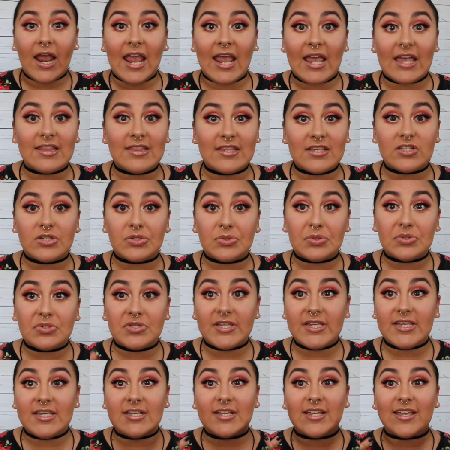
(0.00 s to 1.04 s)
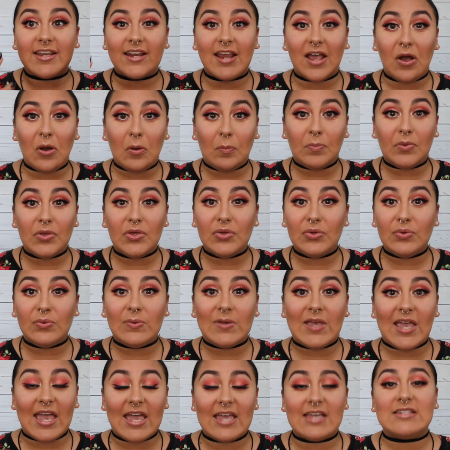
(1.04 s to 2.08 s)
and this routine can help you
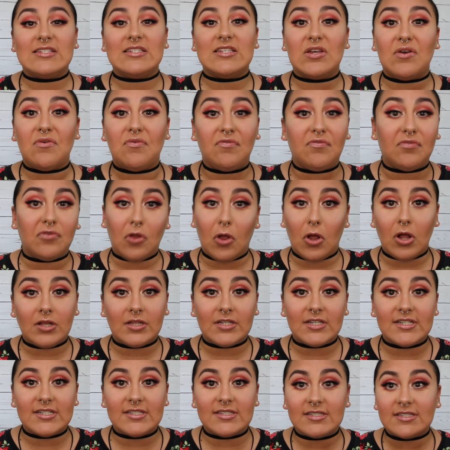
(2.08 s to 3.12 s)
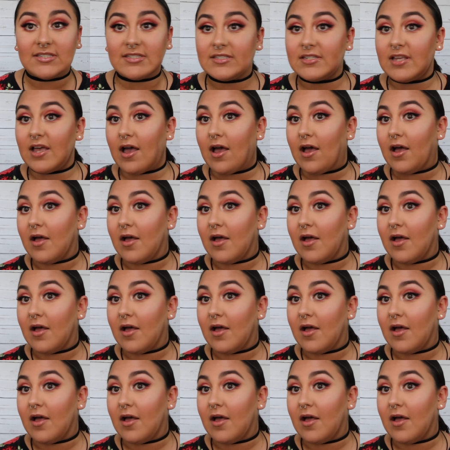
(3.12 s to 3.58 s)
get flawless